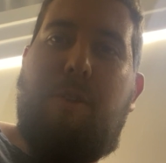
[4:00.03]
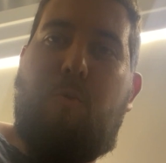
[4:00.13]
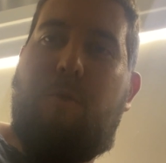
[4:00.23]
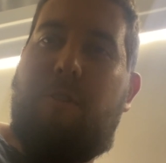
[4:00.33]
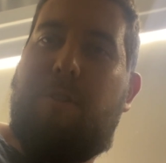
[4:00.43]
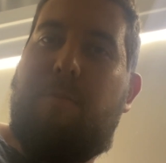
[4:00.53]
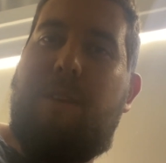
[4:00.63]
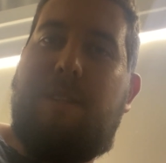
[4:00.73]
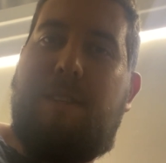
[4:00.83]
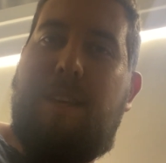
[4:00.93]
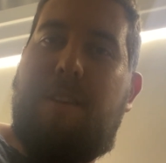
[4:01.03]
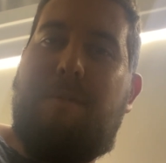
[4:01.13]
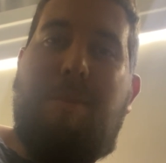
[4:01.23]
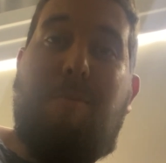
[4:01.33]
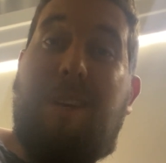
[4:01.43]
world, to be seen,
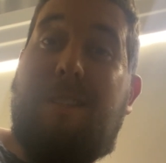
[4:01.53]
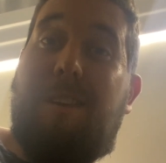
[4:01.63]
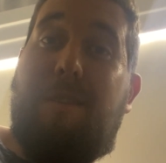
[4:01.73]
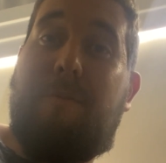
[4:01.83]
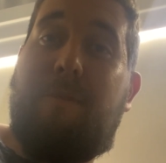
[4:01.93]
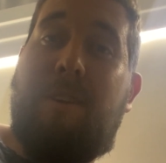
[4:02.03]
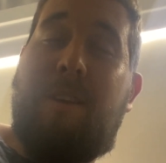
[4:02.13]
to be myself.